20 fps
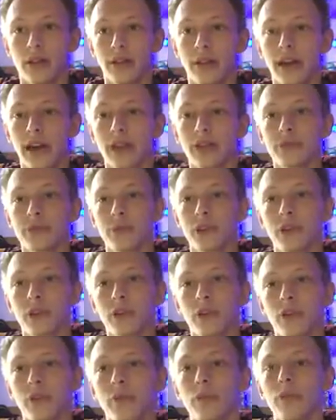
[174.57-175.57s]
That is why
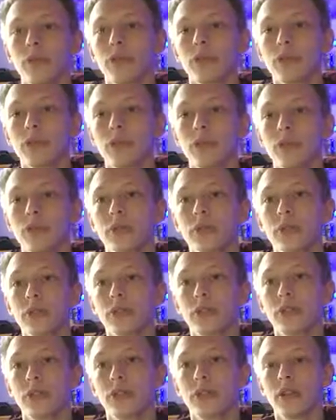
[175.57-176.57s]
12.2
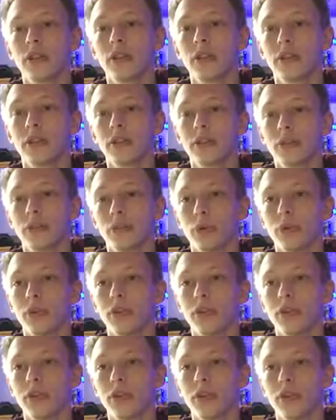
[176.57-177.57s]
is
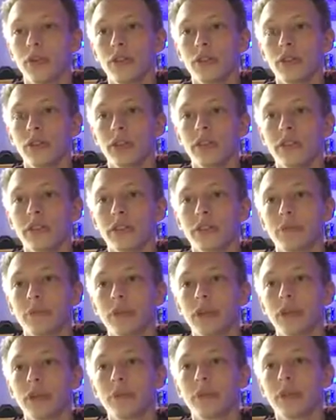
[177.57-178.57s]
important to giving a
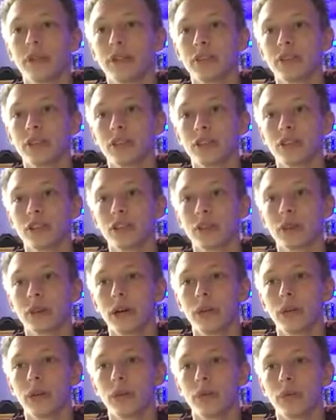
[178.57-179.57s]
speech, because it talks
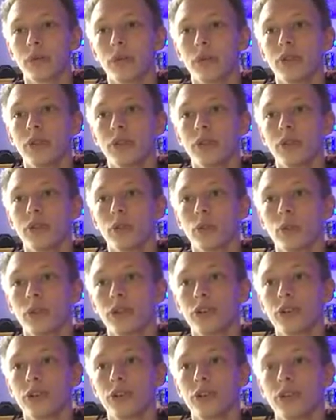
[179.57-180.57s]
about the importance of
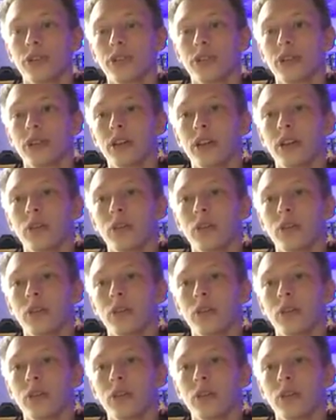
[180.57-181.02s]
word choice